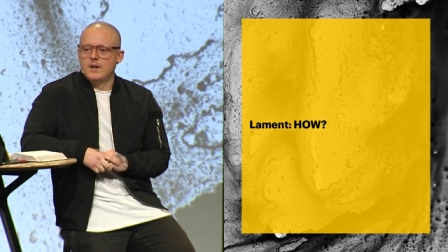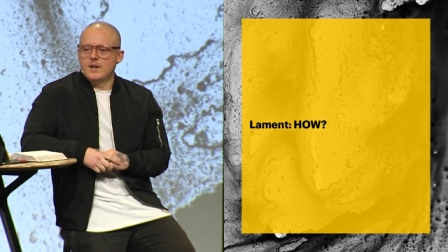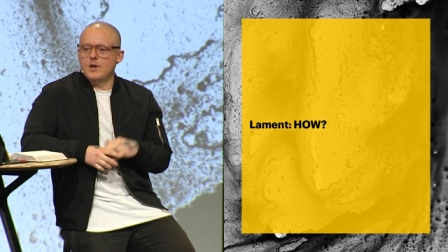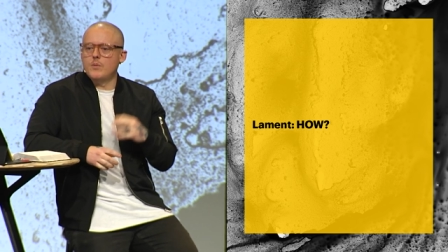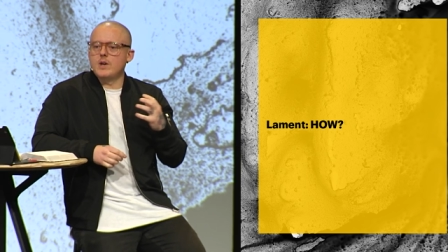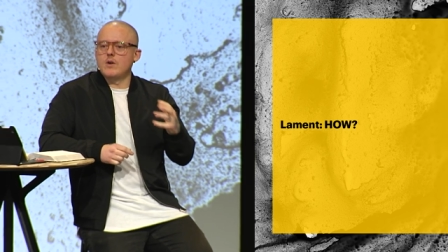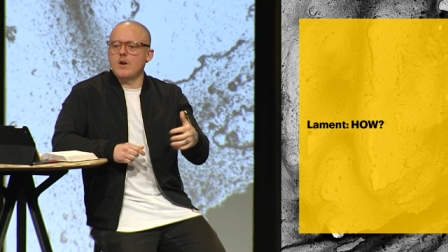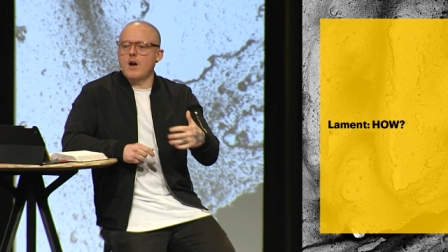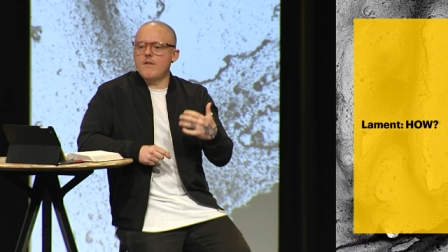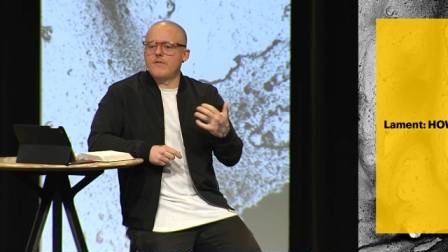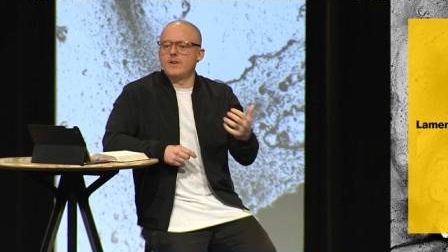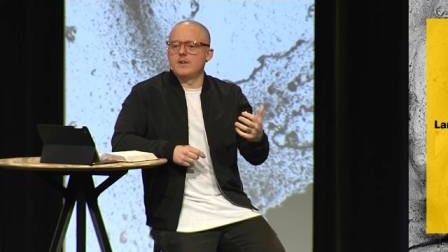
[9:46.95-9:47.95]
You know, we don't
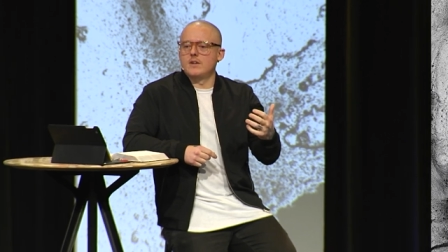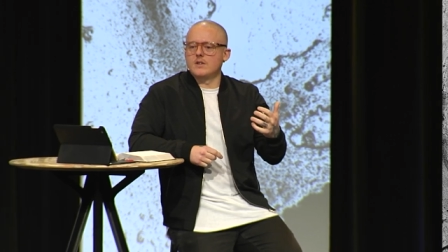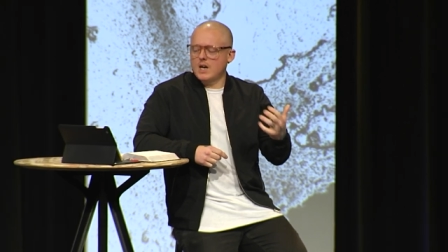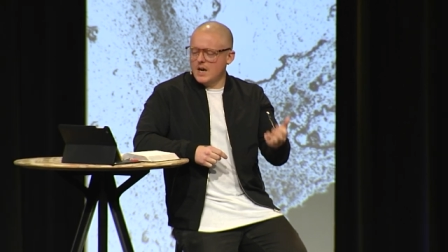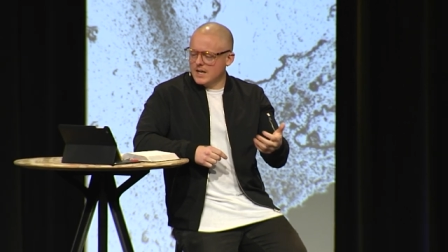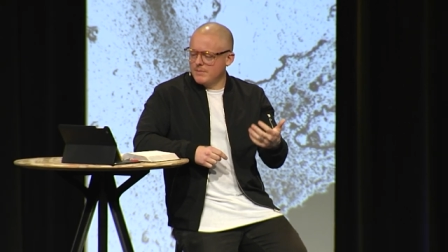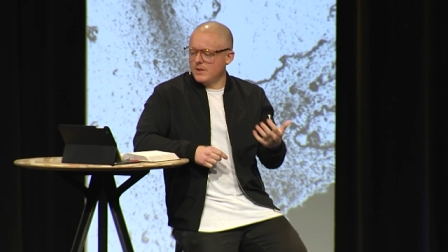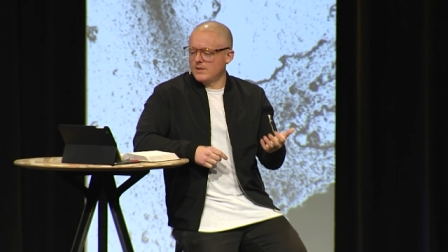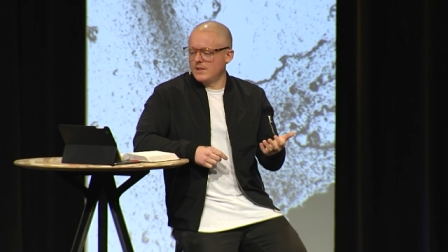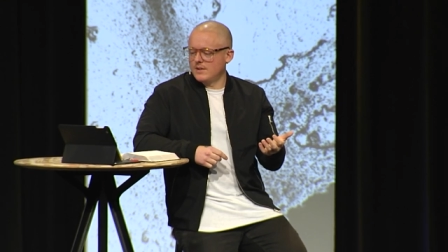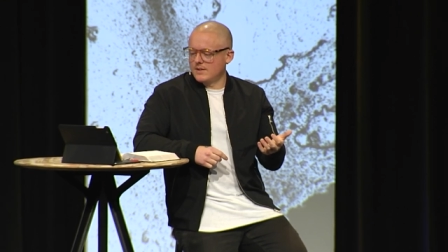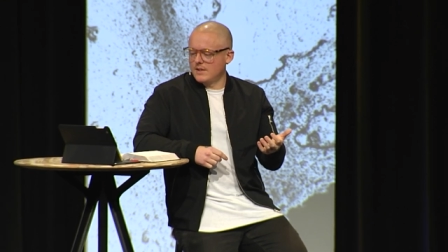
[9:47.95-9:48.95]
often talk
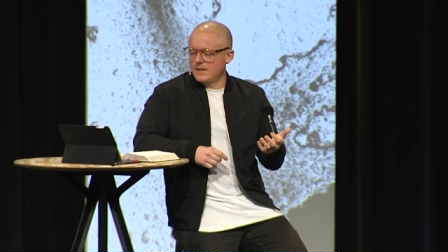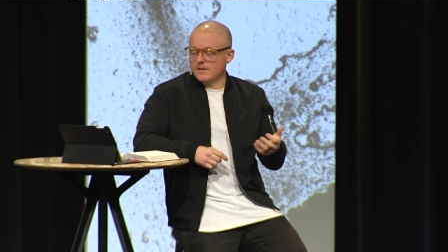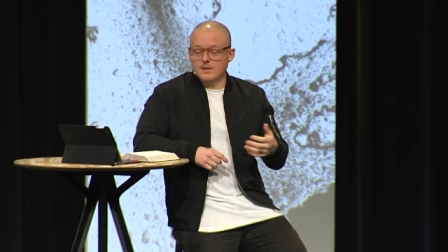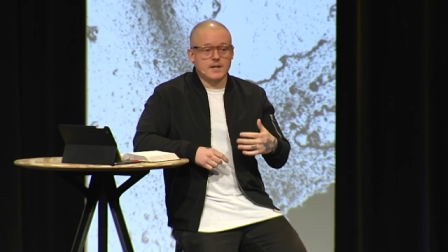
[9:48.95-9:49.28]
about these things.